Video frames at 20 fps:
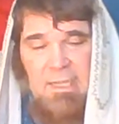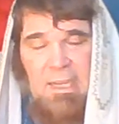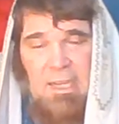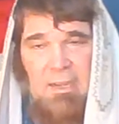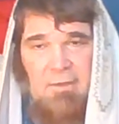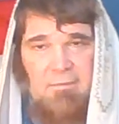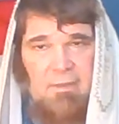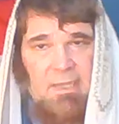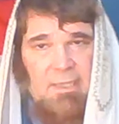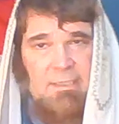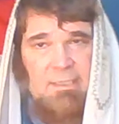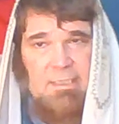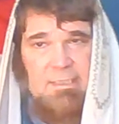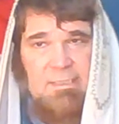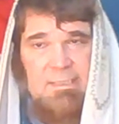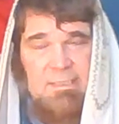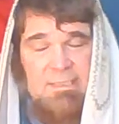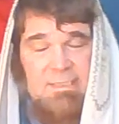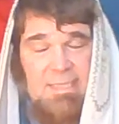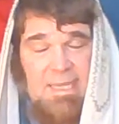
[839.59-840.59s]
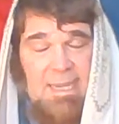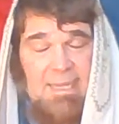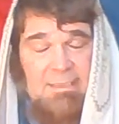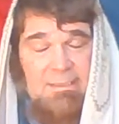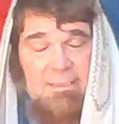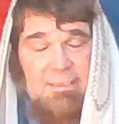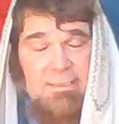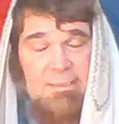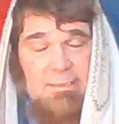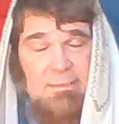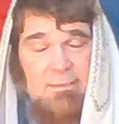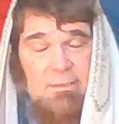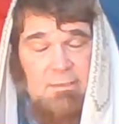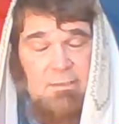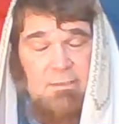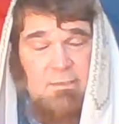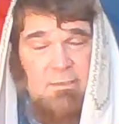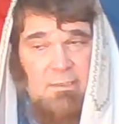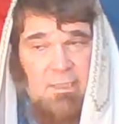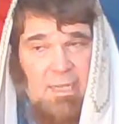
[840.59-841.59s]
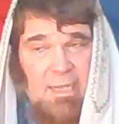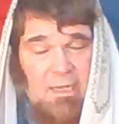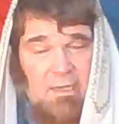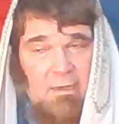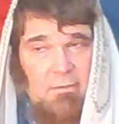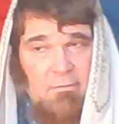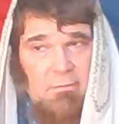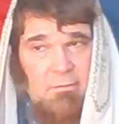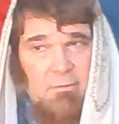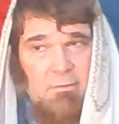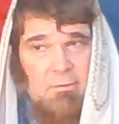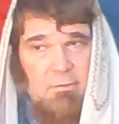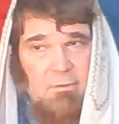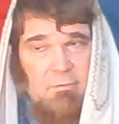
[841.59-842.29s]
And then the standard out,